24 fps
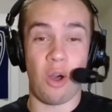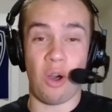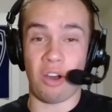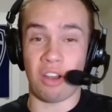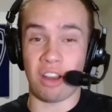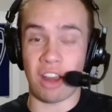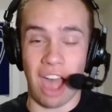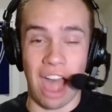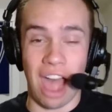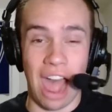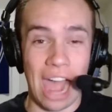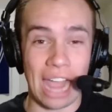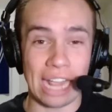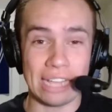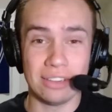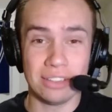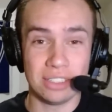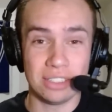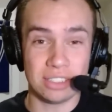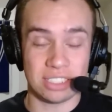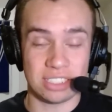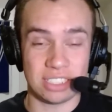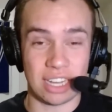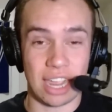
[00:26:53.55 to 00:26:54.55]
on
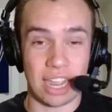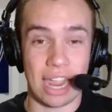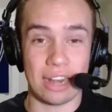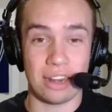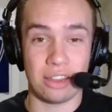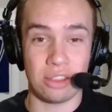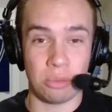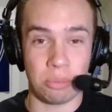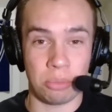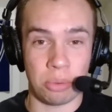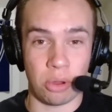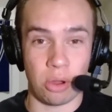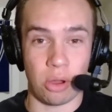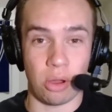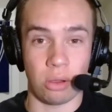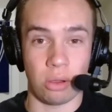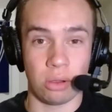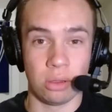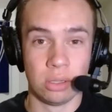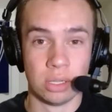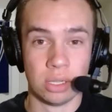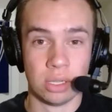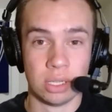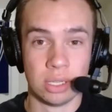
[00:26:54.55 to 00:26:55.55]
either side of the
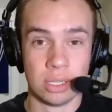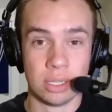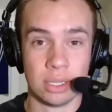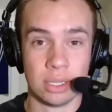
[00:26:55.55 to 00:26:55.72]
ball,